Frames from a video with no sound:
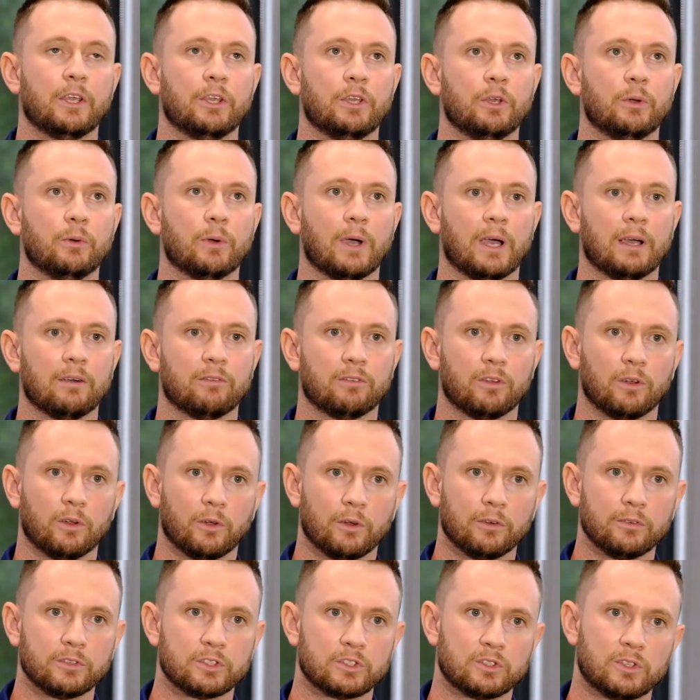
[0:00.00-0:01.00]
You have a
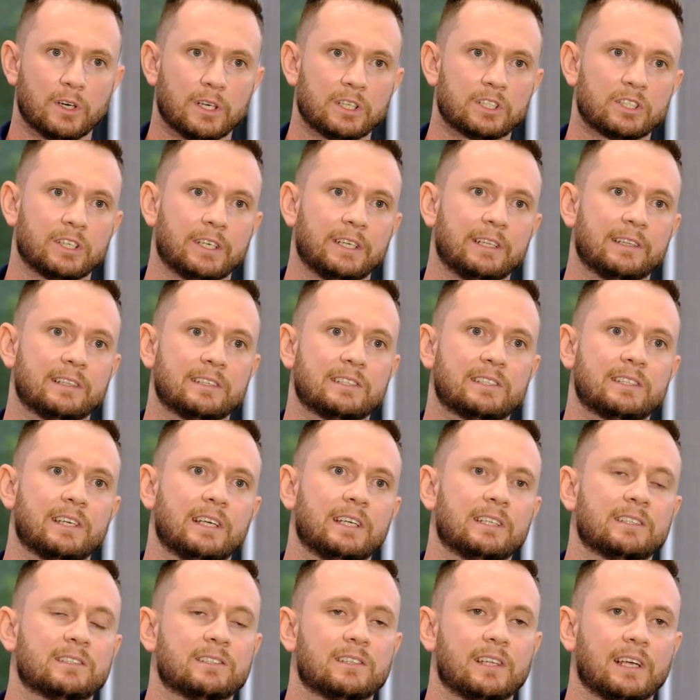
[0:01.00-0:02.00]
lot of structure in the
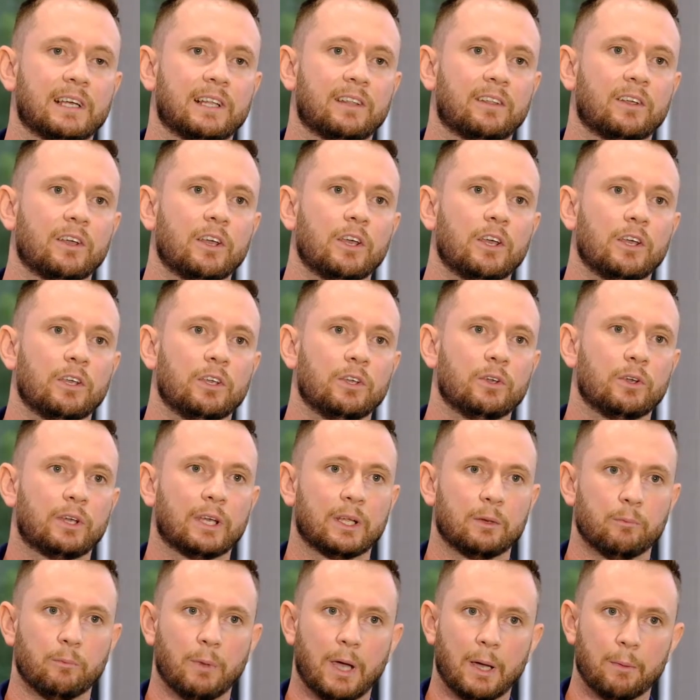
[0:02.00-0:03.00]
sense that you
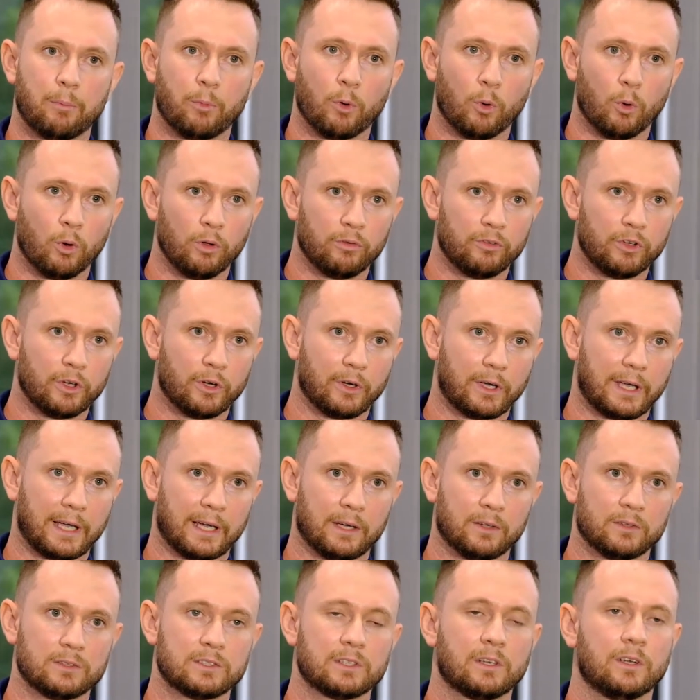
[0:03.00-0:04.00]
can map all of your
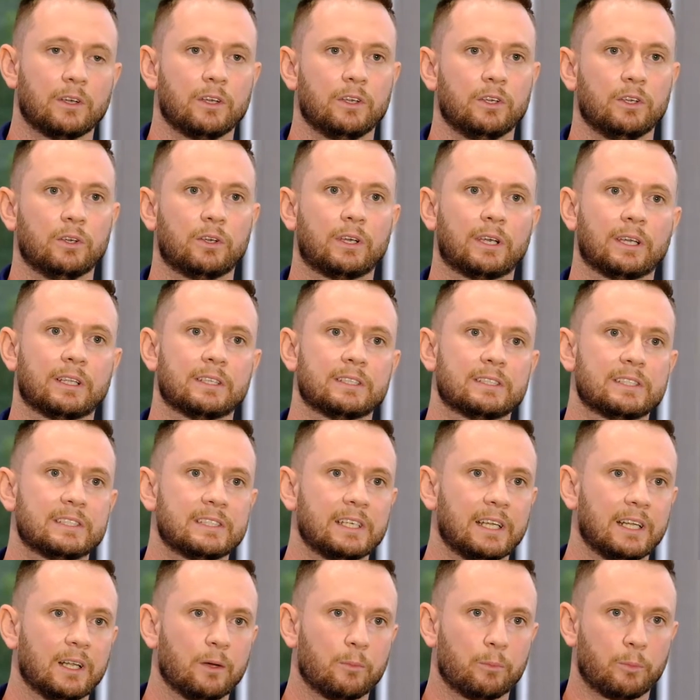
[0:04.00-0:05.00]
accounts, you can
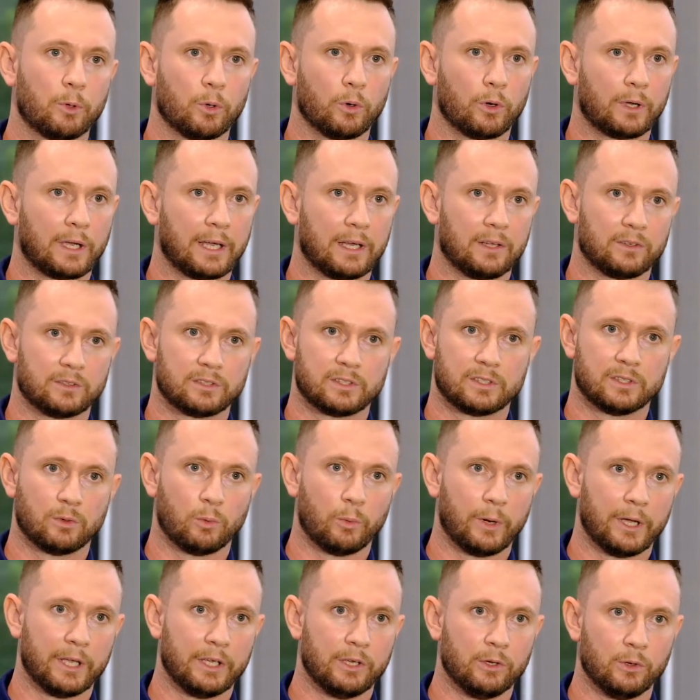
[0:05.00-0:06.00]
set up your accounts the
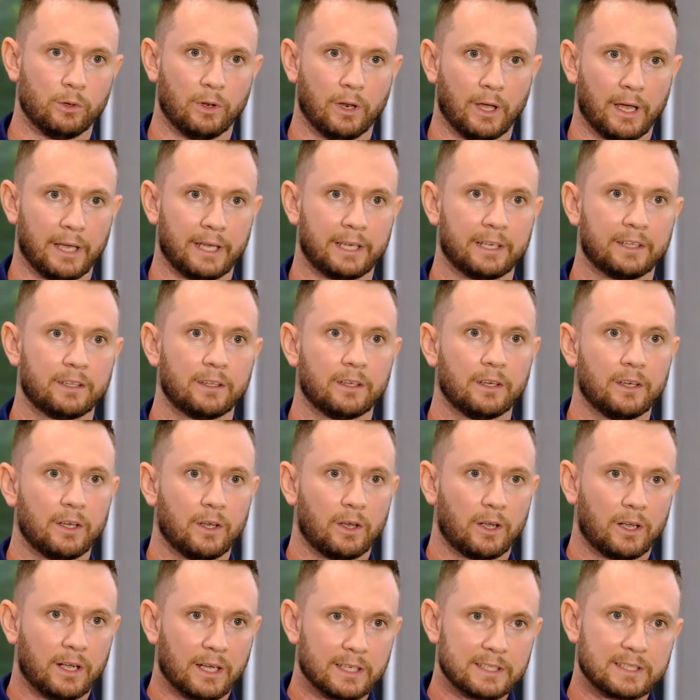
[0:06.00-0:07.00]
way you like it,
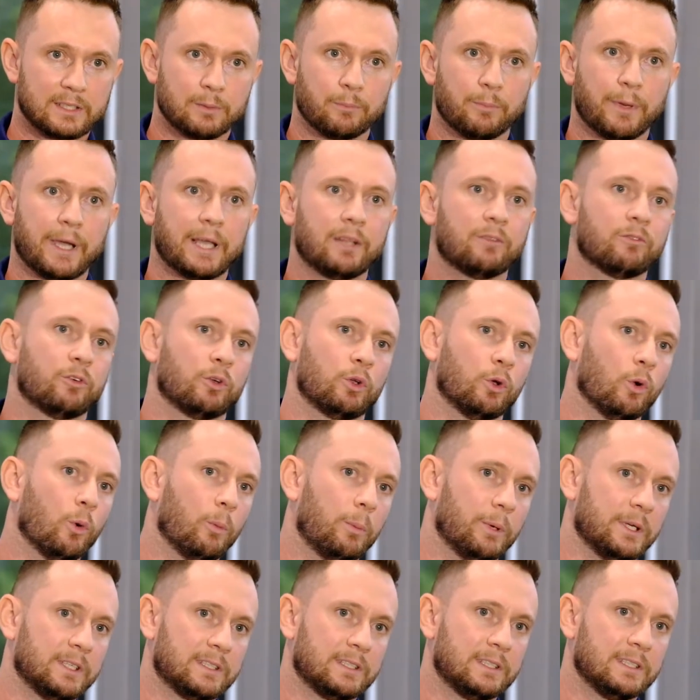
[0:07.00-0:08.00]
custom made for your
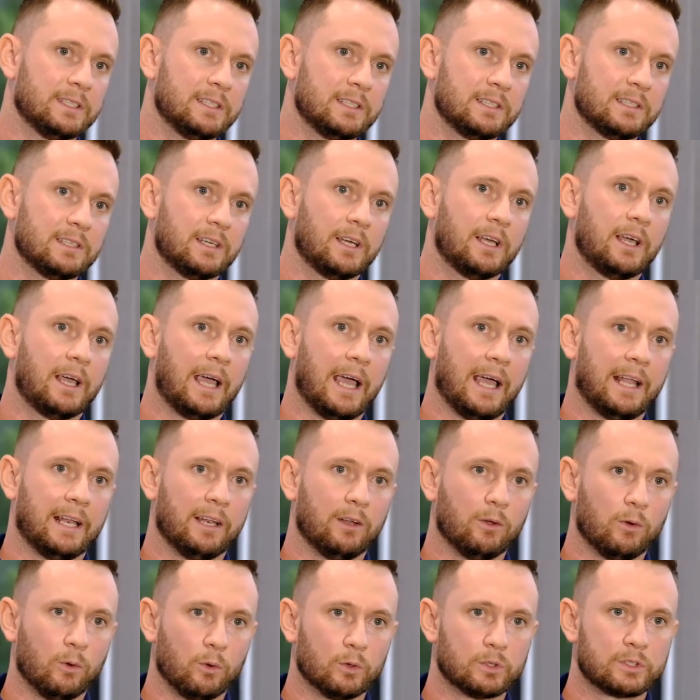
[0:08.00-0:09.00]
business.
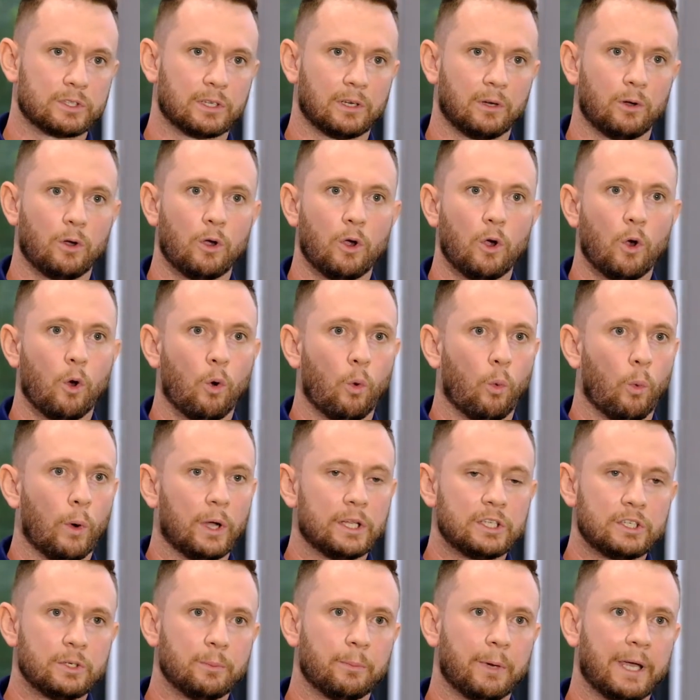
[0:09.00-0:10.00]
And also,
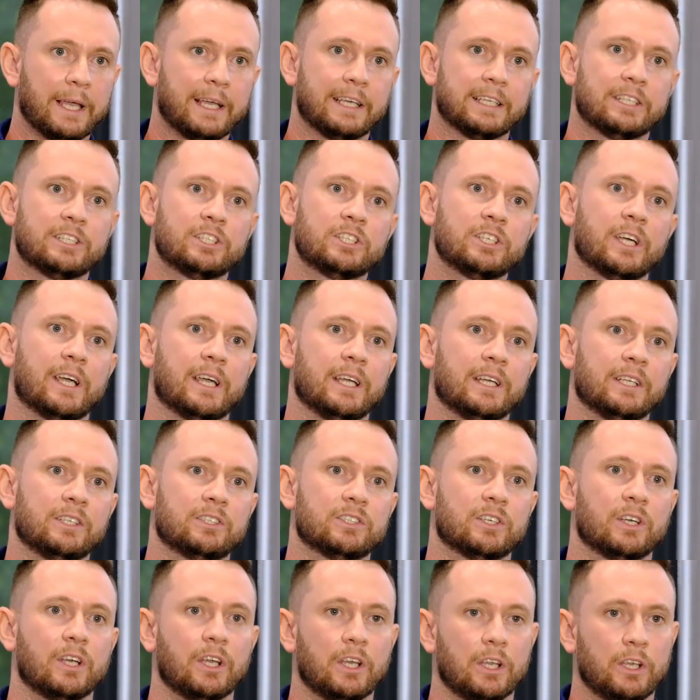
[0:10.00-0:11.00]
once you make a
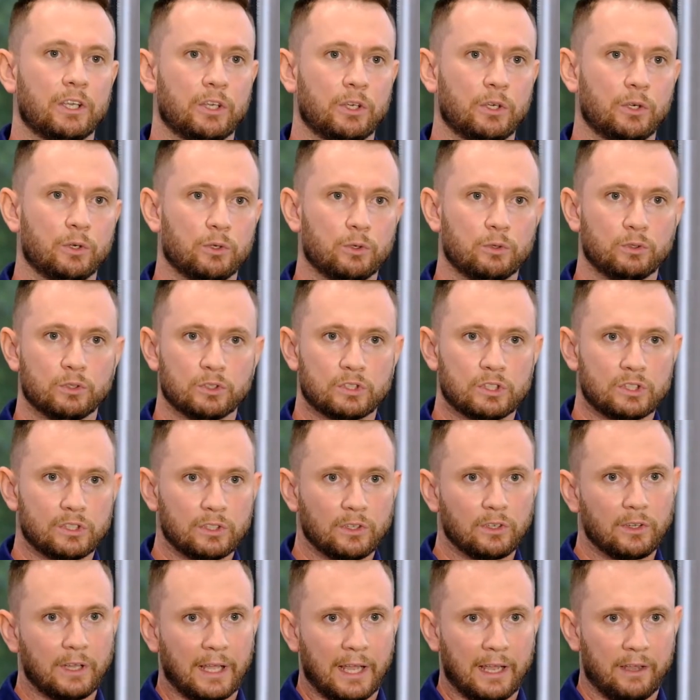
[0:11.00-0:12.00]
change, you
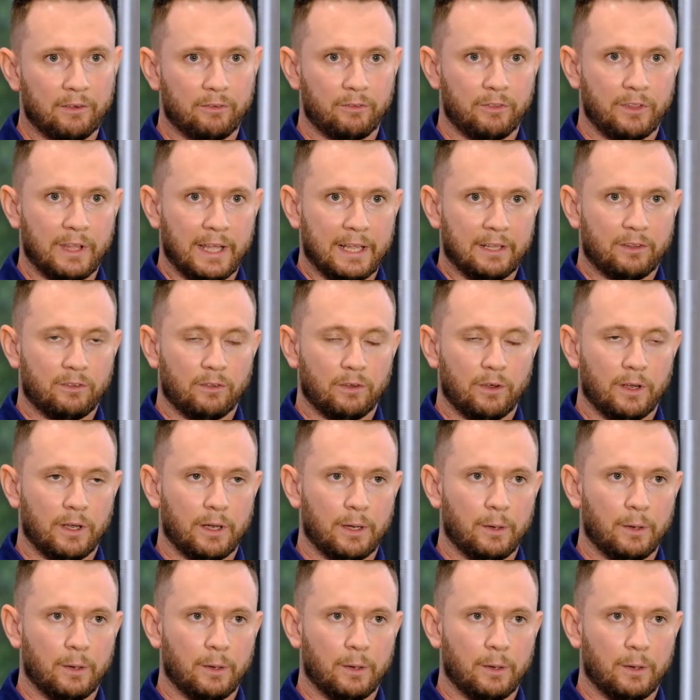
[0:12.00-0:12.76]
still have that